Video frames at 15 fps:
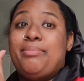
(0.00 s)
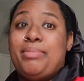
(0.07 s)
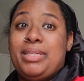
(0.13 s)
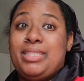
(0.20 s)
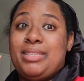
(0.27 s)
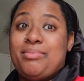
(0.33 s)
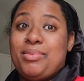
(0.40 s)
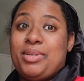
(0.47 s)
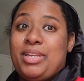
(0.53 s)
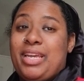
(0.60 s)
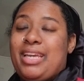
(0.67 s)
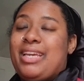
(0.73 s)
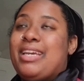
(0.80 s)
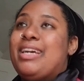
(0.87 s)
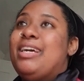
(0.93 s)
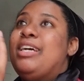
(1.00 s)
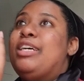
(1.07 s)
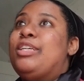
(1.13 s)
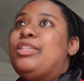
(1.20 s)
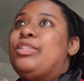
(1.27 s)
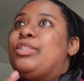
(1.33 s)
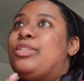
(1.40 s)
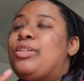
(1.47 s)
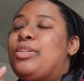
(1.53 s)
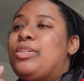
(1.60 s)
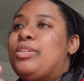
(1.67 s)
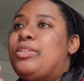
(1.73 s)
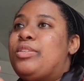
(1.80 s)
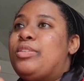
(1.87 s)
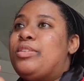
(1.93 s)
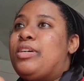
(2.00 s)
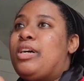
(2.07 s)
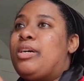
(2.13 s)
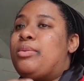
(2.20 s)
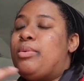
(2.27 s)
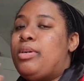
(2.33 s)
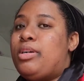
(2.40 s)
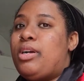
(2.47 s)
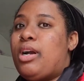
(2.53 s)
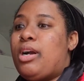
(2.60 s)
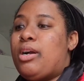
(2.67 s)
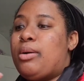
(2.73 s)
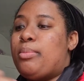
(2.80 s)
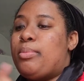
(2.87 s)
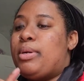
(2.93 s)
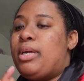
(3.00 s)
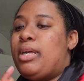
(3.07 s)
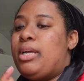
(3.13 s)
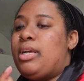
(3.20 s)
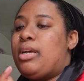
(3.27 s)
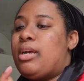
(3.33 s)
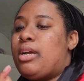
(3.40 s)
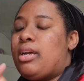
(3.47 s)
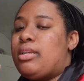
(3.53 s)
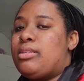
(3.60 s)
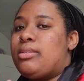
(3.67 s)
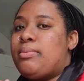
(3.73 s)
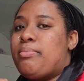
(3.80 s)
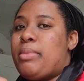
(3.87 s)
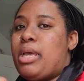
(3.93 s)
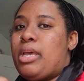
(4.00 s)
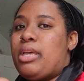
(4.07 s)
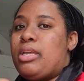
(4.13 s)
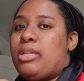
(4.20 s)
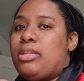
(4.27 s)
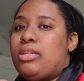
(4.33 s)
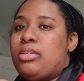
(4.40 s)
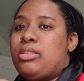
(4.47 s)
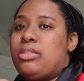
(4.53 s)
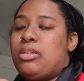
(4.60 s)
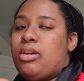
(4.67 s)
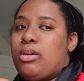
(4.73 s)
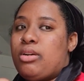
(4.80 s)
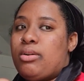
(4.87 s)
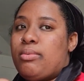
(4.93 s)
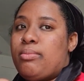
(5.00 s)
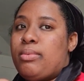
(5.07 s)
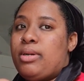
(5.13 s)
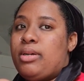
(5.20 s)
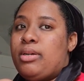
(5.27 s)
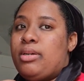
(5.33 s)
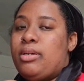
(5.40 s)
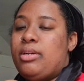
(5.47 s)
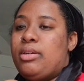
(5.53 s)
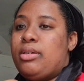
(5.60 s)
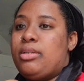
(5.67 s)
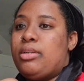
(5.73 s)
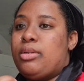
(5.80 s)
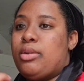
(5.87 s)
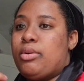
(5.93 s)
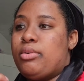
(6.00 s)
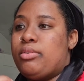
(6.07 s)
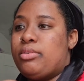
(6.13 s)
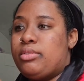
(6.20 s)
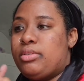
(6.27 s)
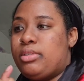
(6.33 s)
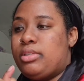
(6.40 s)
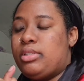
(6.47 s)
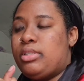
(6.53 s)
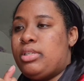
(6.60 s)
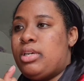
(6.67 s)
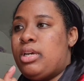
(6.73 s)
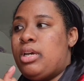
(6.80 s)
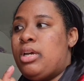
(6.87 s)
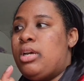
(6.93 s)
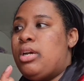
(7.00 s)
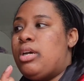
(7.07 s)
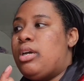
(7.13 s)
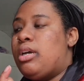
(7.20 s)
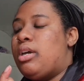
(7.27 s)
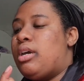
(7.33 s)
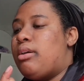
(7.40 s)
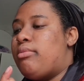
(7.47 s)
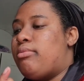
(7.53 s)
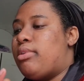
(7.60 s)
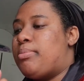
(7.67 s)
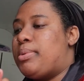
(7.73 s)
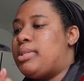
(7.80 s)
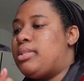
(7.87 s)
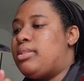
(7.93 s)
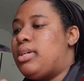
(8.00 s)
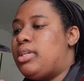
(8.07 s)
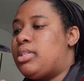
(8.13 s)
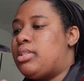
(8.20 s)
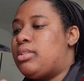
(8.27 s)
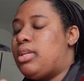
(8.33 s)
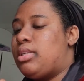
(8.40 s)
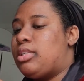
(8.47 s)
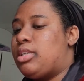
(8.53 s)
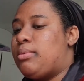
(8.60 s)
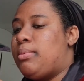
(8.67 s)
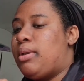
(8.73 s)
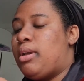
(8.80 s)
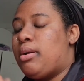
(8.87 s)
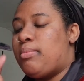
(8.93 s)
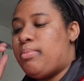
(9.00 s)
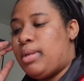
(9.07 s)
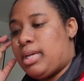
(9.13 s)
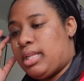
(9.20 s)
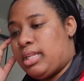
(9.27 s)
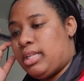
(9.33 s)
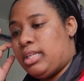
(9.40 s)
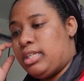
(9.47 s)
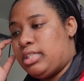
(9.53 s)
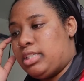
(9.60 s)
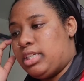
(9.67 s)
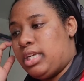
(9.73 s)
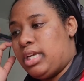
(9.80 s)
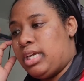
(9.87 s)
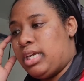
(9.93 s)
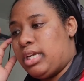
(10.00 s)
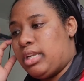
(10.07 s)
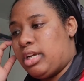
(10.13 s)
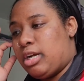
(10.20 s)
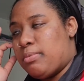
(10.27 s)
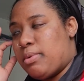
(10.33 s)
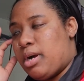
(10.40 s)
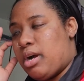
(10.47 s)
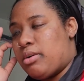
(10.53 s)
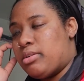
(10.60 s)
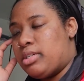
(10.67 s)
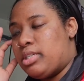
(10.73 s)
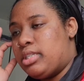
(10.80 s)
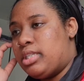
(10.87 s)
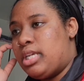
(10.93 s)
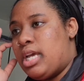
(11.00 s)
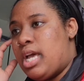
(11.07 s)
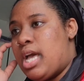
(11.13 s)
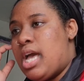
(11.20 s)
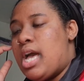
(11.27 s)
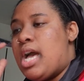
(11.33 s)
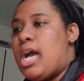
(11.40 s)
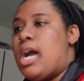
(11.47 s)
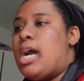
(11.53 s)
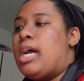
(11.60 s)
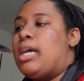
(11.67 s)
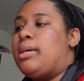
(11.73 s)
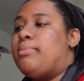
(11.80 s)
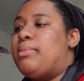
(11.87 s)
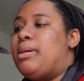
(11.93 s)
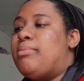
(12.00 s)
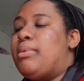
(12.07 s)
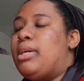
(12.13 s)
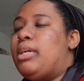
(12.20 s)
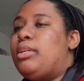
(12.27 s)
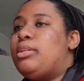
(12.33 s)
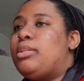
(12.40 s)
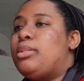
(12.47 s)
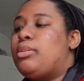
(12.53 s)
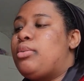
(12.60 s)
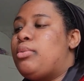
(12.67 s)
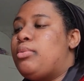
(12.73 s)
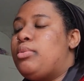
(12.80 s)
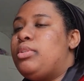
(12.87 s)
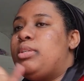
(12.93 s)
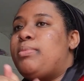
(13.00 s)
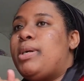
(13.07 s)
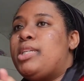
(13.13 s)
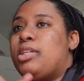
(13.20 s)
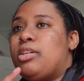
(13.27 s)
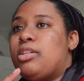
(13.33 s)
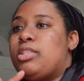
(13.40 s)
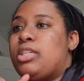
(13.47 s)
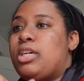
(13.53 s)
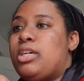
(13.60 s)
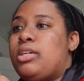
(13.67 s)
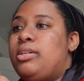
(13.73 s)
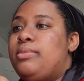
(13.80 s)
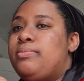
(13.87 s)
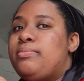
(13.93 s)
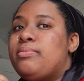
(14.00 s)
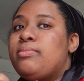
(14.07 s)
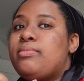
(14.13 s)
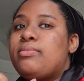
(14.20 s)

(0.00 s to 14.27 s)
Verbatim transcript: A busy morning. So I woke up. I submitted some notes for a presentation that's coming up like literally in a couple hours. I made a call to my doctor.